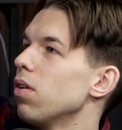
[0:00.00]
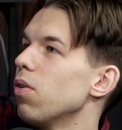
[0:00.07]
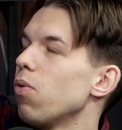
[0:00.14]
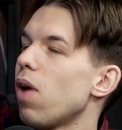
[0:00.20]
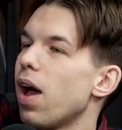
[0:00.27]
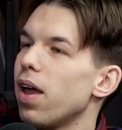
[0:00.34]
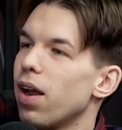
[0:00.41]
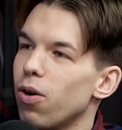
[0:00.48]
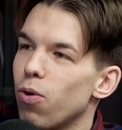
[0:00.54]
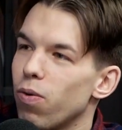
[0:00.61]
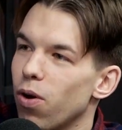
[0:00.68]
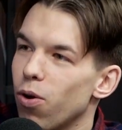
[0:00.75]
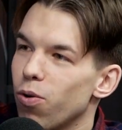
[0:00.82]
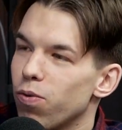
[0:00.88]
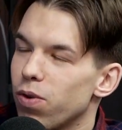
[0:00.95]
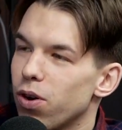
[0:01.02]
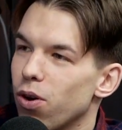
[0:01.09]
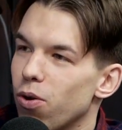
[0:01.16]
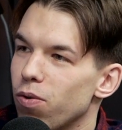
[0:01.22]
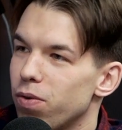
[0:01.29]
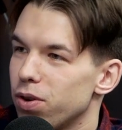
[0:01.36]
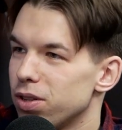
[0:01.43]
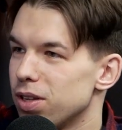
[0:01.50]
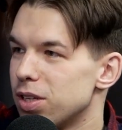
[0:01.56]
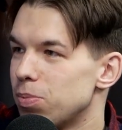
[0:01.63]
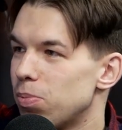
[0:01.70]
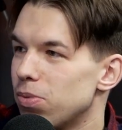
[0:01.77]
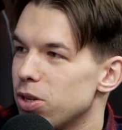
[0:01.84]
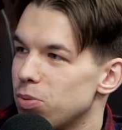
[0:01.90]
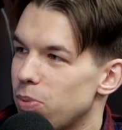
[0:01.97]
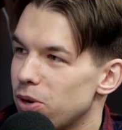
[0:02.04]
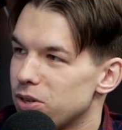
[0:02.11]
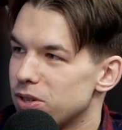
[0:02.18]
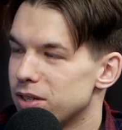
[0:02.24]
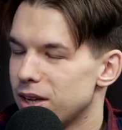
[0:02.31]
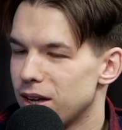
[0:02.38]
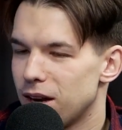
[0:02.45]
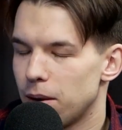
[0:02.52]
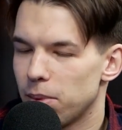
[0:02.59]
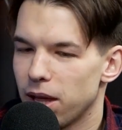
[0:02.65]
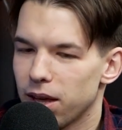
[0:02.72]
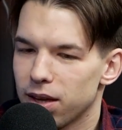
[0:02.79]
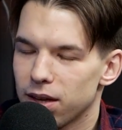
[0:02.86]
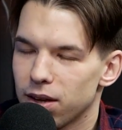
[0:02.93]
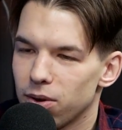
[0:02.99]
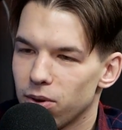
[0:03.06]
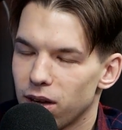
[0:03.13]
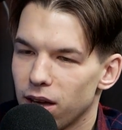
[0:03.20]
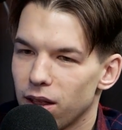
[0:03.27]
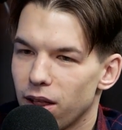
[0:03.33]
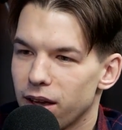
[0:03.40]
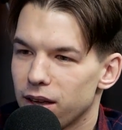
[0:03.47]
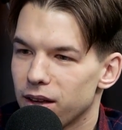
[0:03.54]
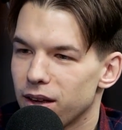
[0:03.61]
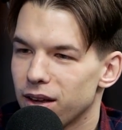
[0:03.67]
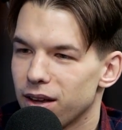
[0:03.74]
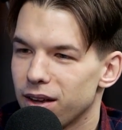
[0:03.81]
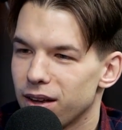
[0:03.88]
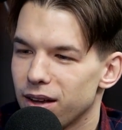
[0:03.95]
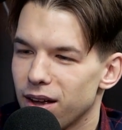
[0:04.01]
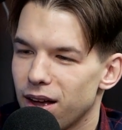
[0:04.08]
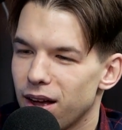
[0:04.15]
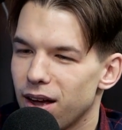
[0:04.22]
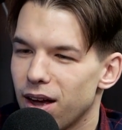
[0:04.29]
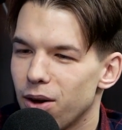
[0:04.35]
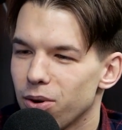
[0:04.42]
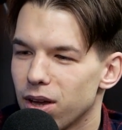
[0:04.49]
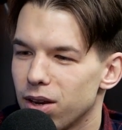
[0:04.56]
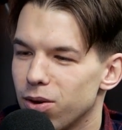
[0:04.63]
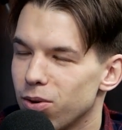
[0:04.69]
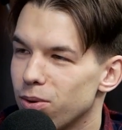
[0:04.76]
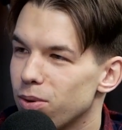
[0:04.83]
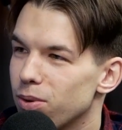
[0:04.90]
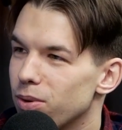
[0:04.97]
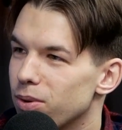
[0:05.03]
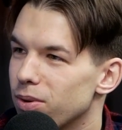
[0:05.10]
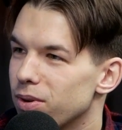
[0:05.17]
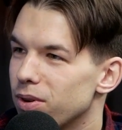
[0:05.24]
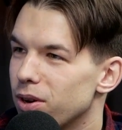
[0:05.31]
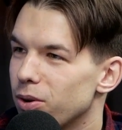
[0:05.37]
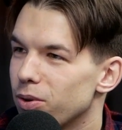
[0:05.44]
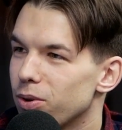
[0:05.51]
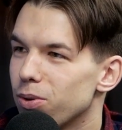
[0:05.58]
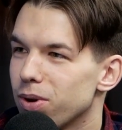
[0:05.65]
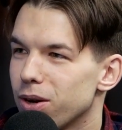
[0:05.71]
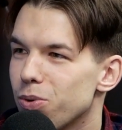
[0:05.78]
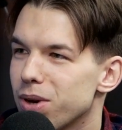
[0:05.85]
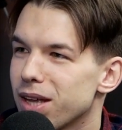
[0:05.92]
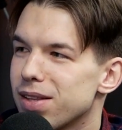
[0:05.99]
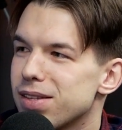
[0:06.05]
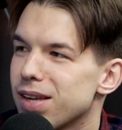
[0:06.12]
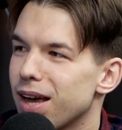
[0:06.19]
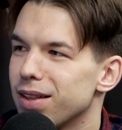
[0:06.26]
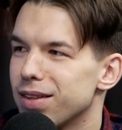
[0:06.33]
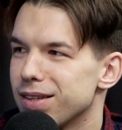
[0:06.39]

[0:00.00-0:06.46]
right over this person's head. I'm like, okay, like, how can you know, who can sign